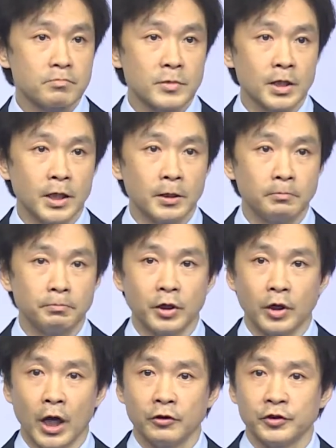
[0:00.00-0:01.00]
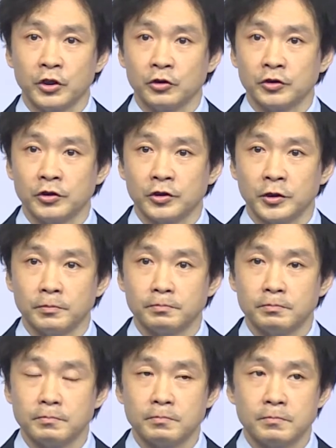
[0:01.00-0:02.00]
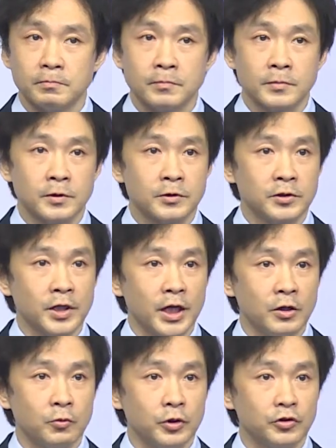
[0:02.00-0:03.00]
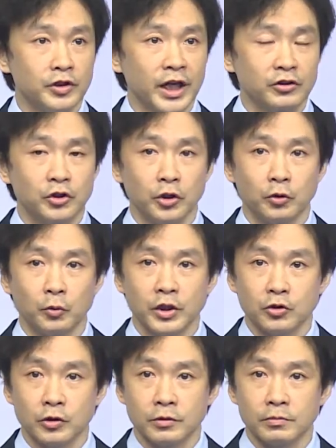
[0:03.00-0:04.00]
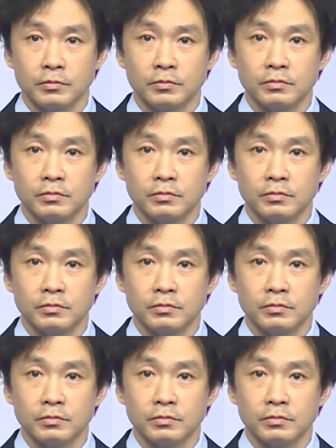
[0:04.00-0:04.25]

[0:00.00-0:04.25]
Better healthcare system, staying with next generation,